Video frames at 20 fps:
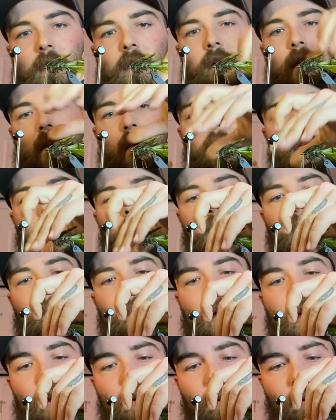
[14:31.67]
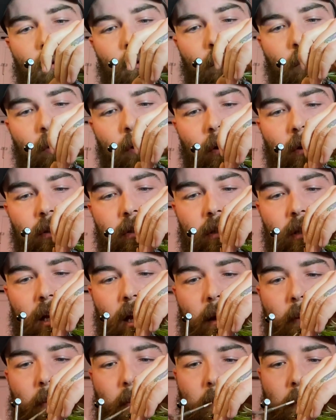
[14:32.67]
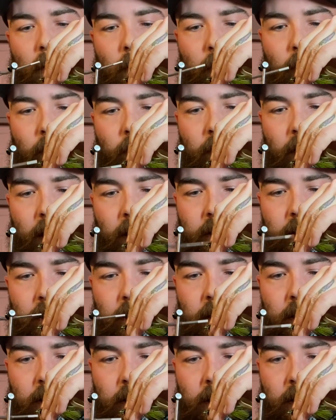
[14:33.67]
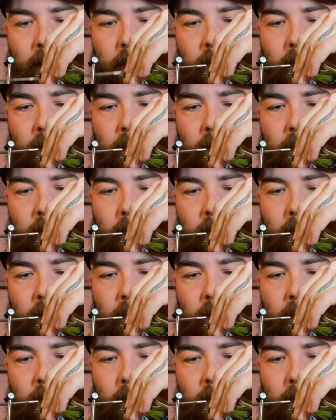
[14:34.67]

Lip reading: For better or worse, I'm a perfectionist.